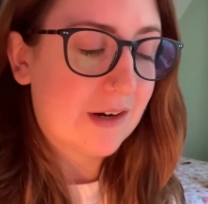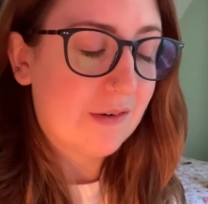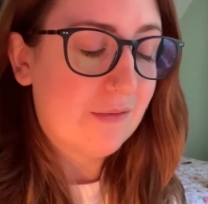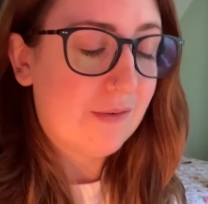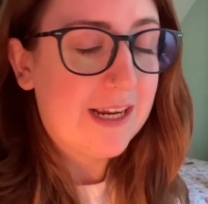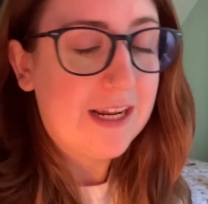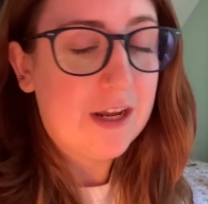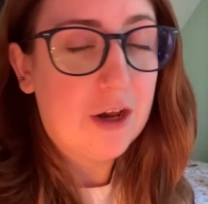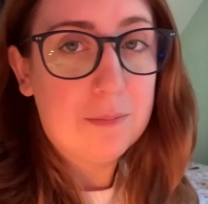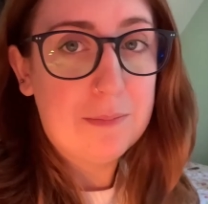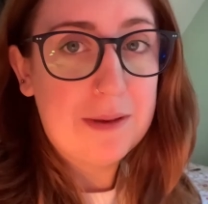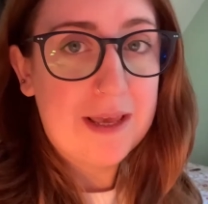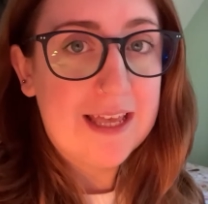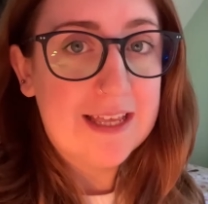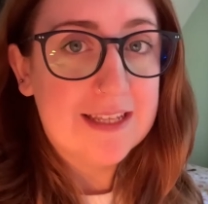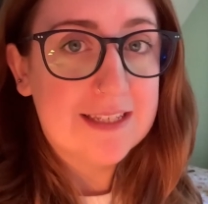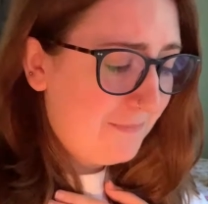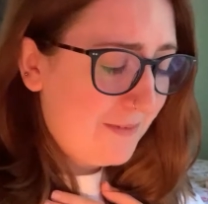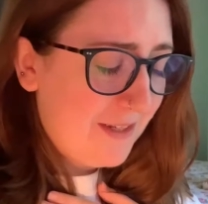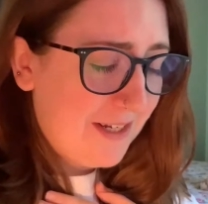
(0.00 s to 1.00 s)
I really hope it
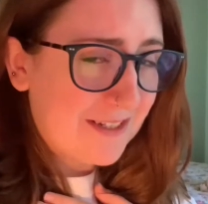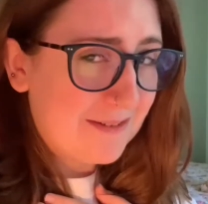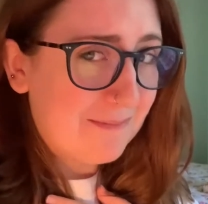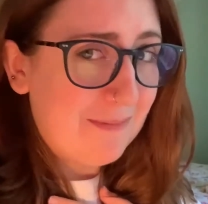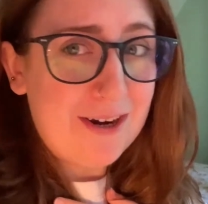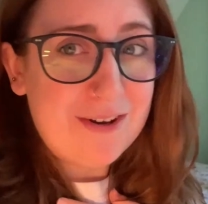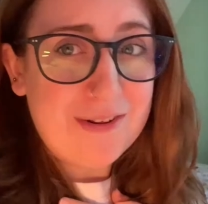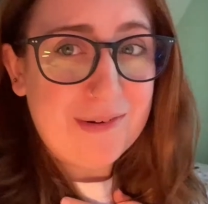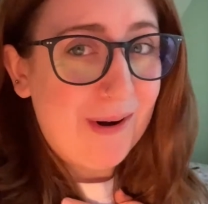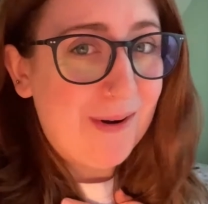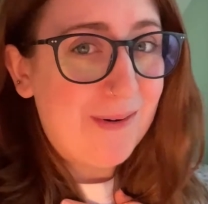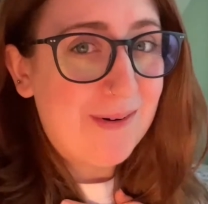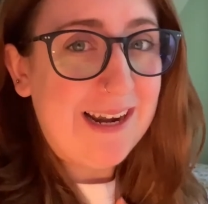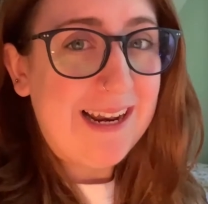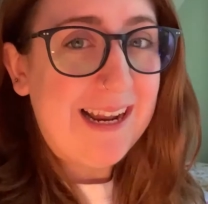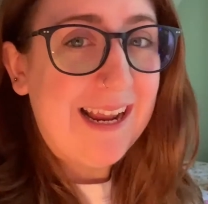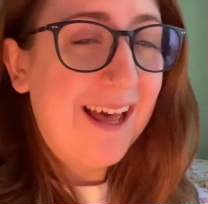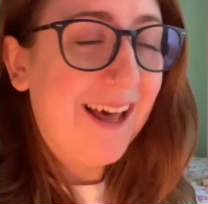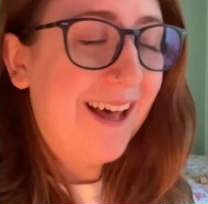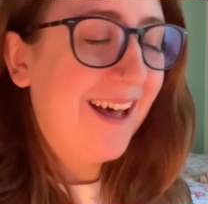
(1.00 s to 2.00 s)
is, because my throat
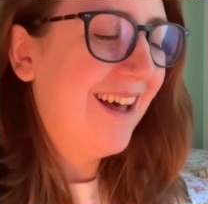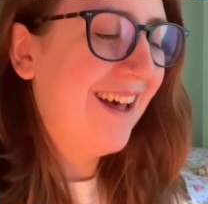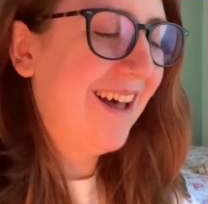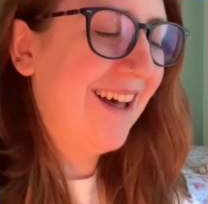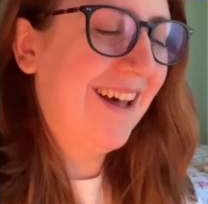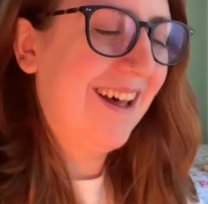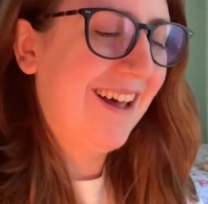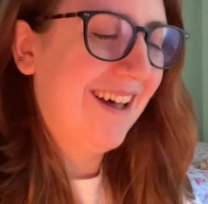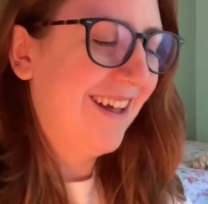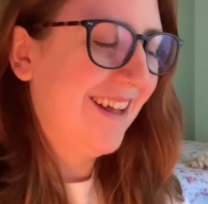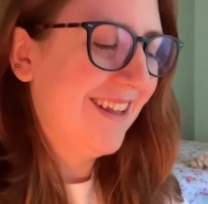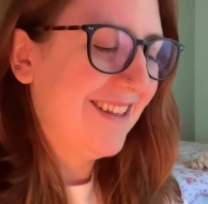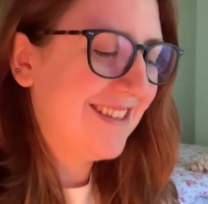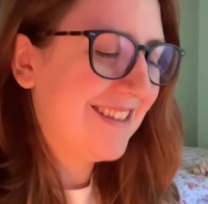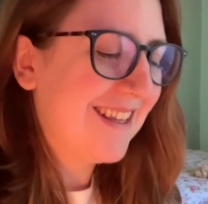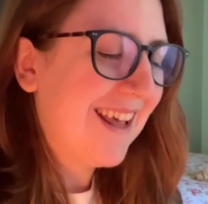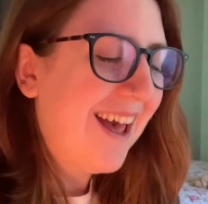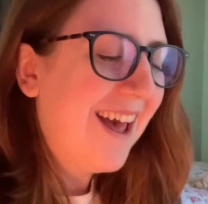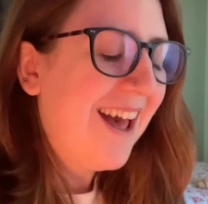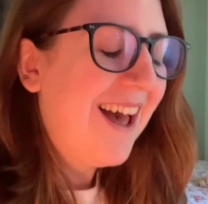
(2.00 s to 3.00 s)
really hurts.